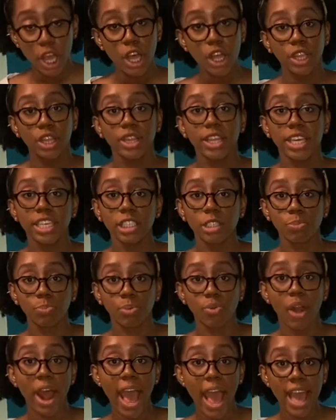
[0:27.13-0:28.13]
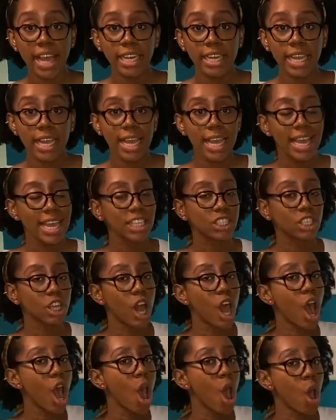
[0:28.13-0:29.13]
This bread is a
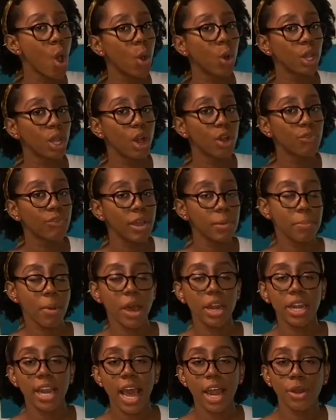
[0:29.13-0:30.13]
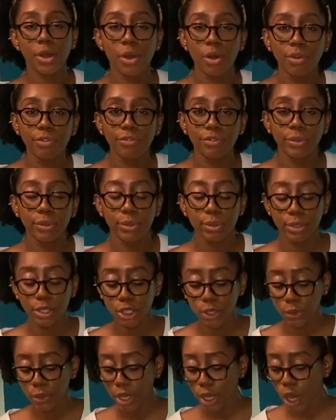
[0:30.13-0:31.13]
whole loaf. I bought it at Whole Foods. You
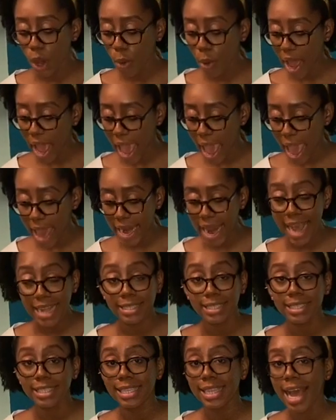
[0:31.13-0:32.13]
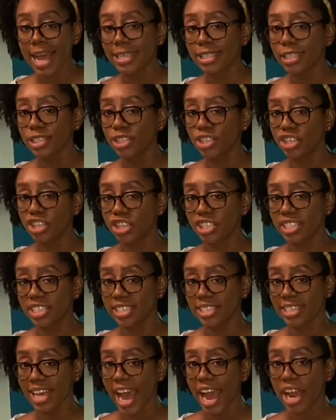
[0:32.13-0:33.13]
can go ahead and slice it to your
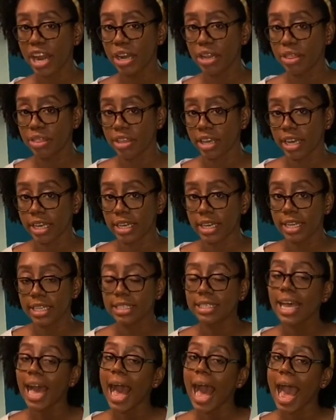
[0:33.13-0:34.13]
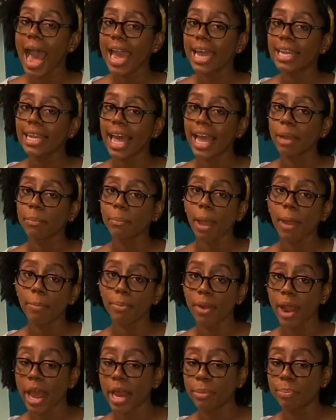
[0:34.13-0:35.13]
desired thickness. I like my
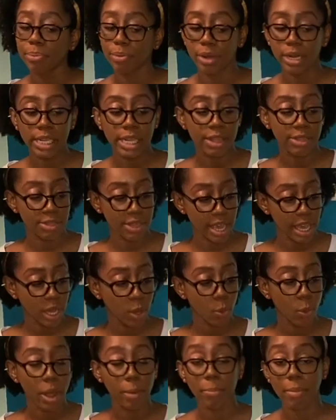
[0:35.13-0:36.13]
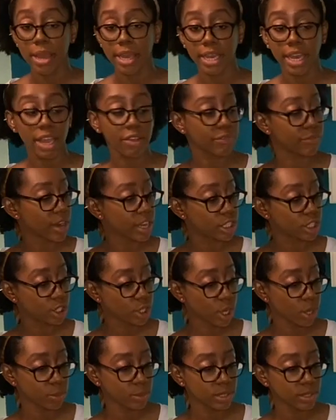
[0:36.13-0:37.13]
bread pretty thick when making French
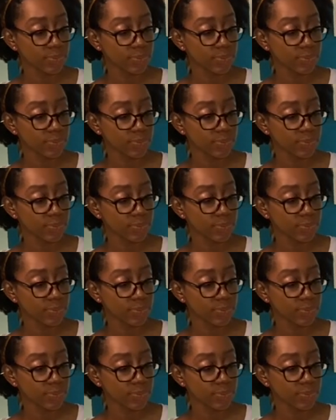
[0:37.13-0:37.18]
toast.